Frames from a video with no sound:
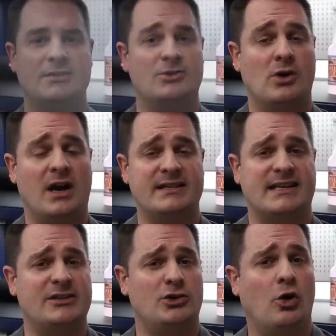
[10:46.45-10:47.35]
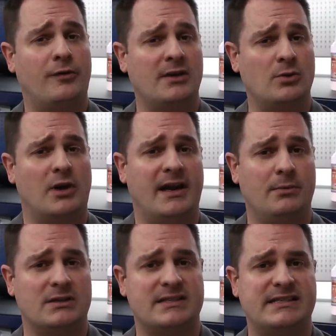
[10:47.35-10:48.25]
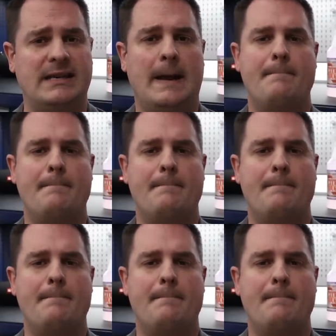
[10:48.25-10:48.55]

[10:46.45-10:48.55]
So guys, as you hopefully were able to see,